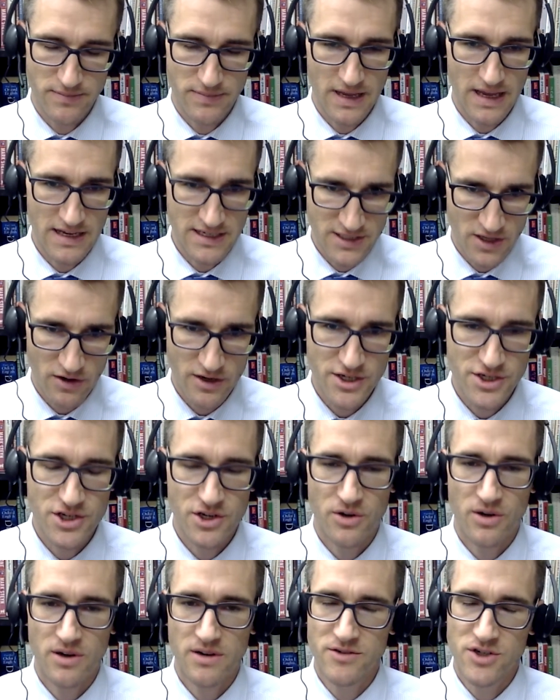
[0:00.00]
as long as
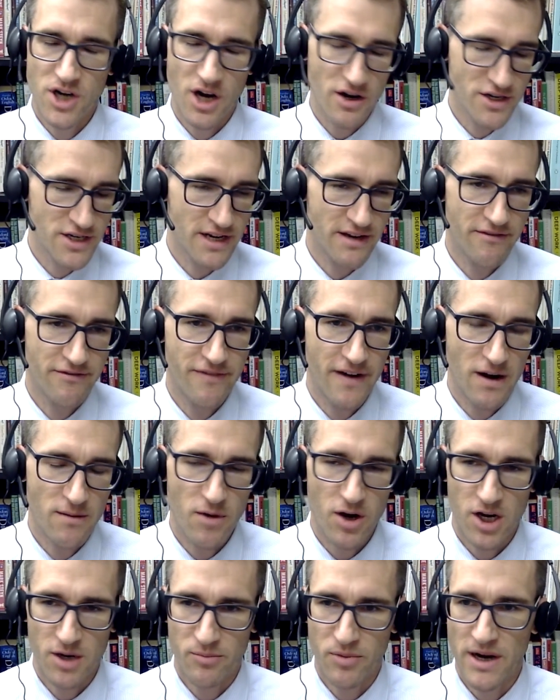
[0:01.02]
you're charging fair
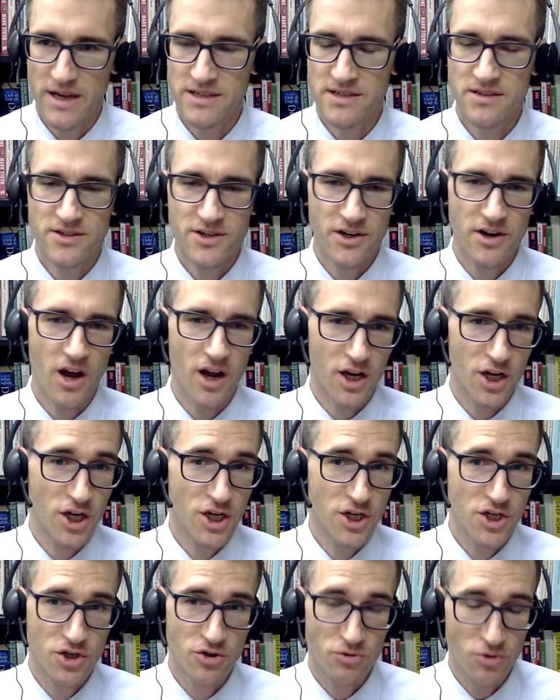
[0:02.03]
market prices, you're not
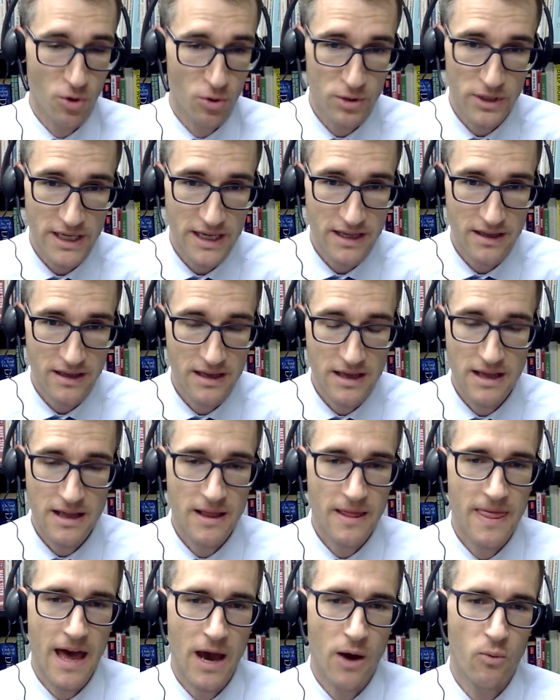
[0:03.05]
controlling
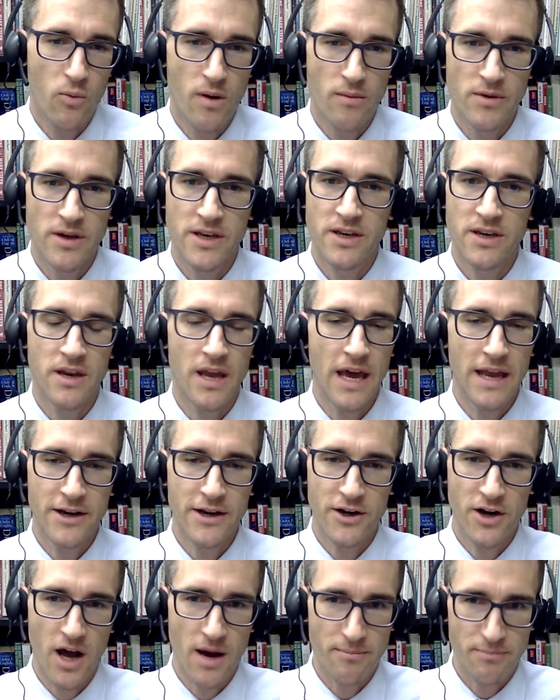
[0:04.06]
that woman, and
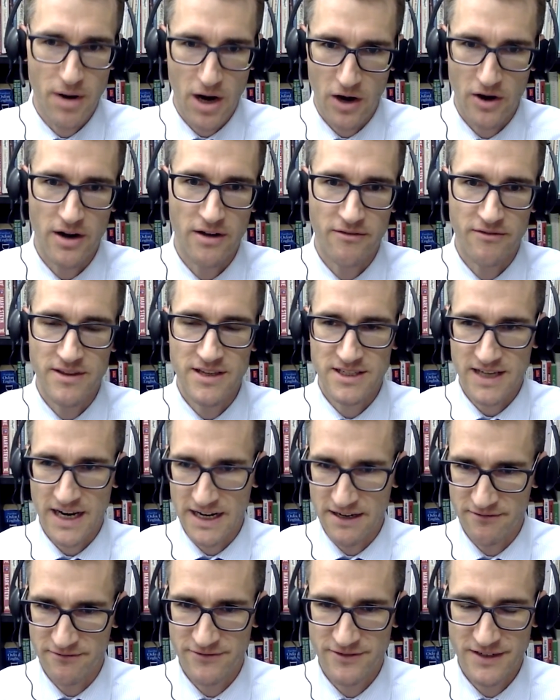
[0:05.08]
you're not part of this kind
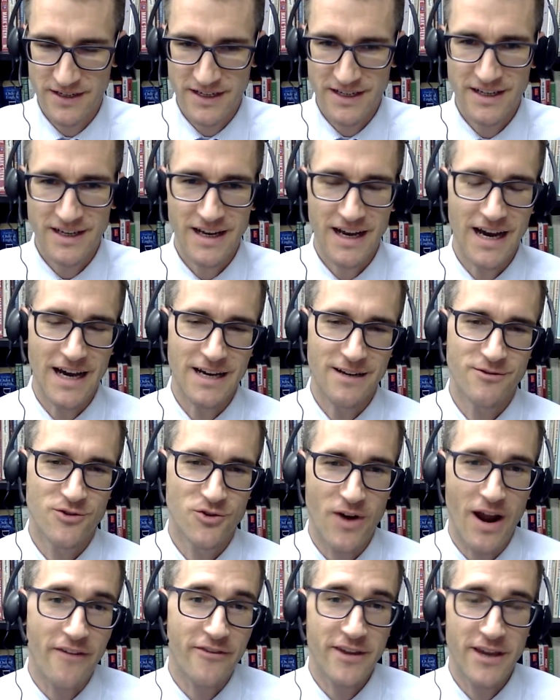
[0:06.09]
of
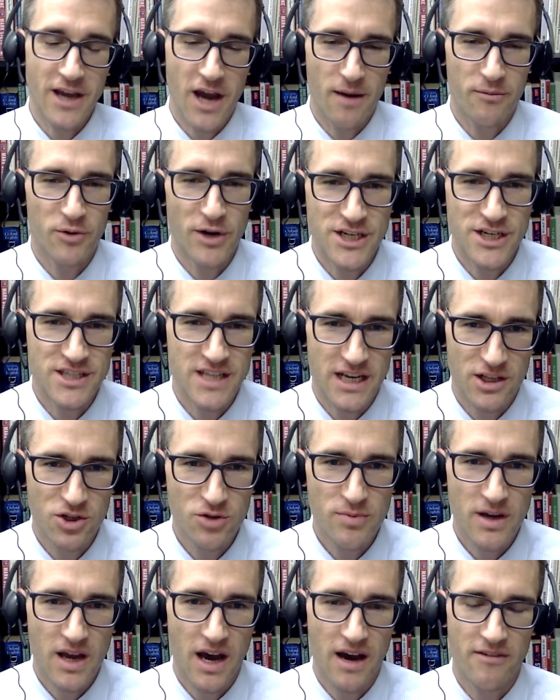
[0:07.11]
trafficking operation that
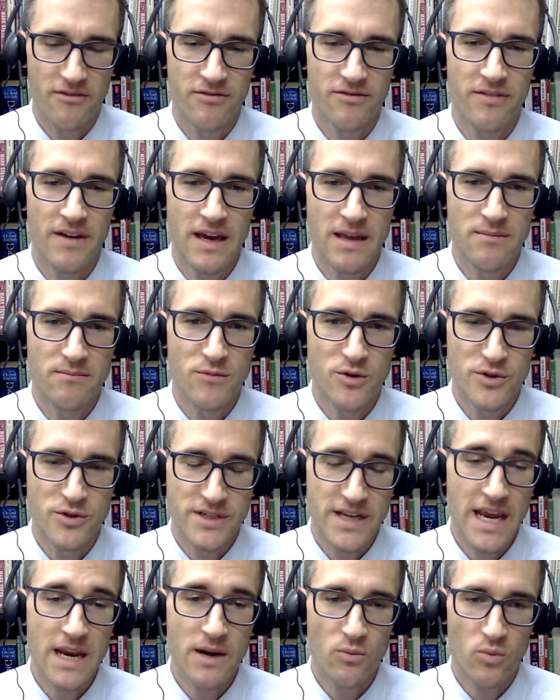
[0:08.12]
Klubakov and
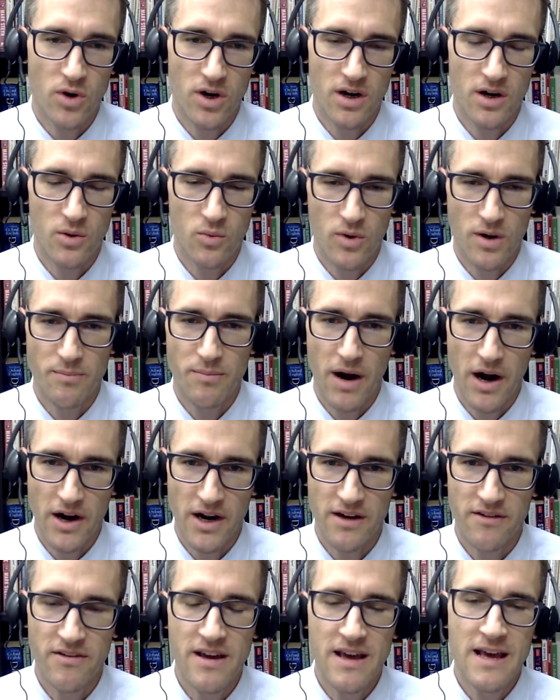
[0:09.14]
Mustaine were part
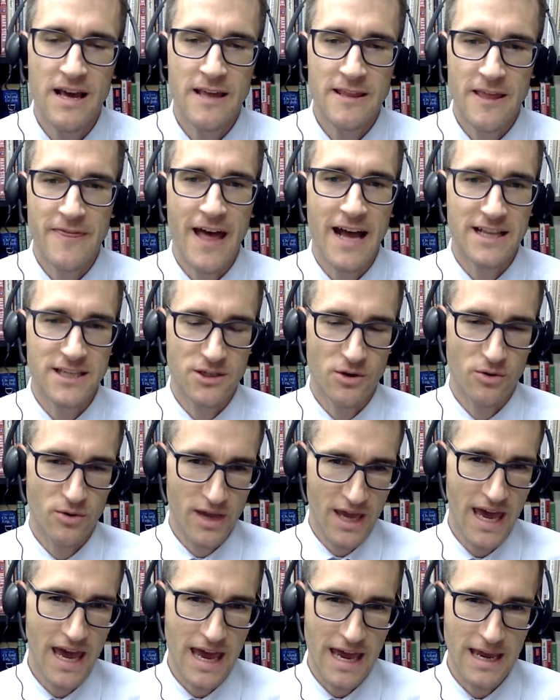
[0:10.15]
of, that's
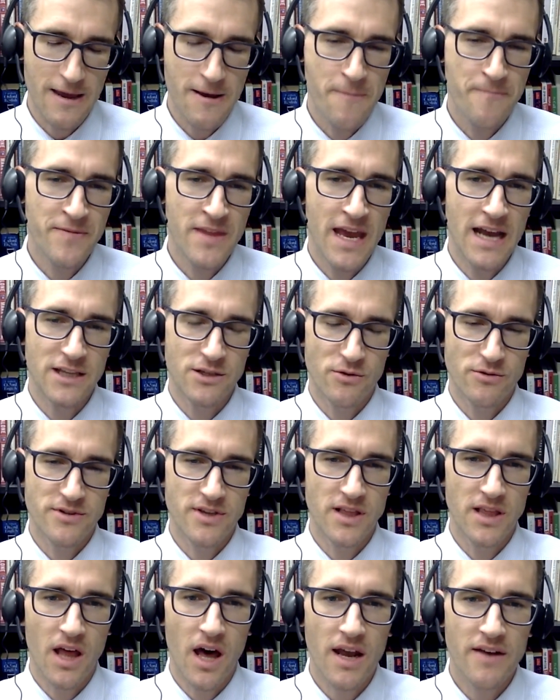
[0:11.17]
okay. And so there's a
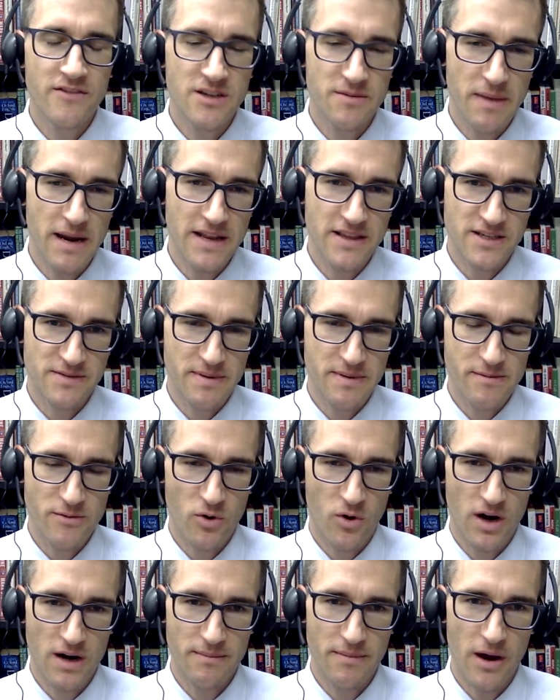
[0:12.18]
lot of debate at the Supreme
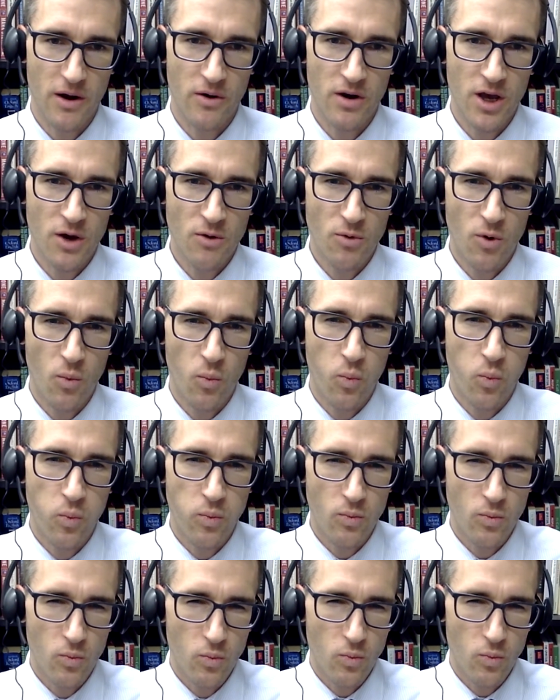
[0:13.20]
Court about, well,
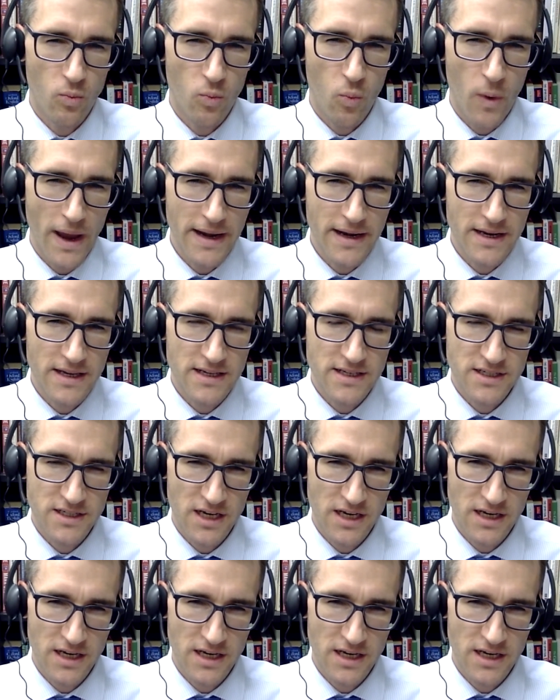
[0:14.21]
when does